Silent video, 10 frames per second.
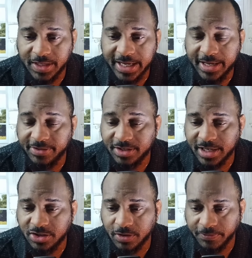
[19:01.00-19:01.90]
late in the
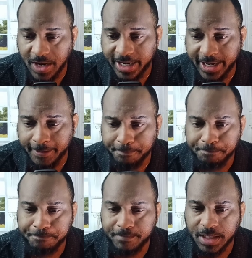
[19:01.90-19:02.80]
session Friday,
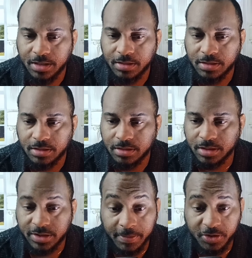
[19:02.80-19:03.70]

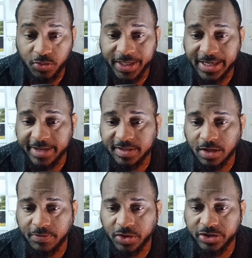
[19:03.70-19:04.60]
December 29th,
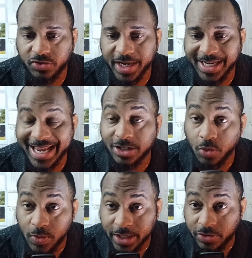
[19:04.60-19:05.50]
silver is trading at
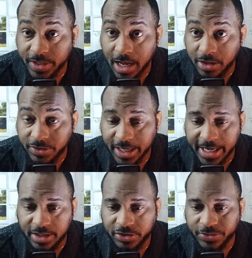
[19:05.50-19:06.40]

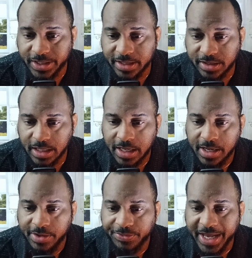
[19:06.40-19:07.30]
$23.82.
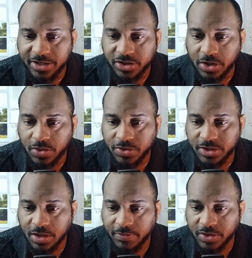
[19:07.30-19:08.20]
That shows
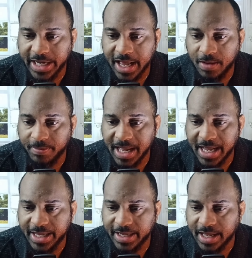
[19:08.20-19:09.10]
silver down
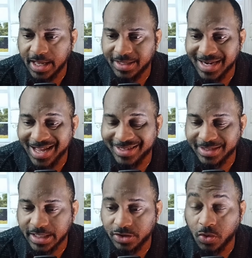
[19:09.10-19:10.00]
by 9
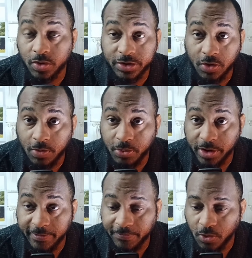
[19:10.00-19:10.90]
cents or
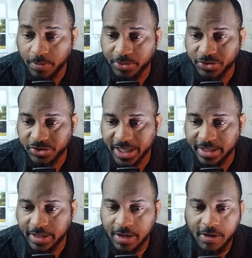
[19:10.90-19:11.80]

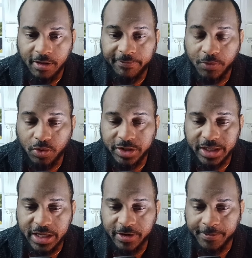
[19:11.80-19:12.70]
0.4% for the
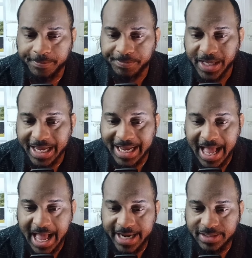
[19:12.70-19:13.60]
year. A
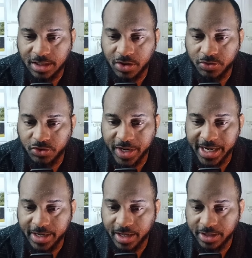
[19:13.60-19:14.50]
high to low
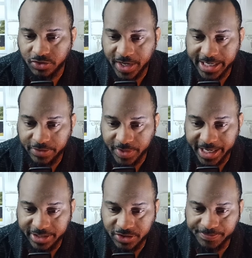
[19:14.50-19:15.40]
trading
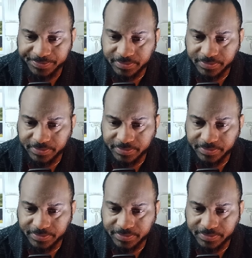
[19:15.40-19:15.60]
range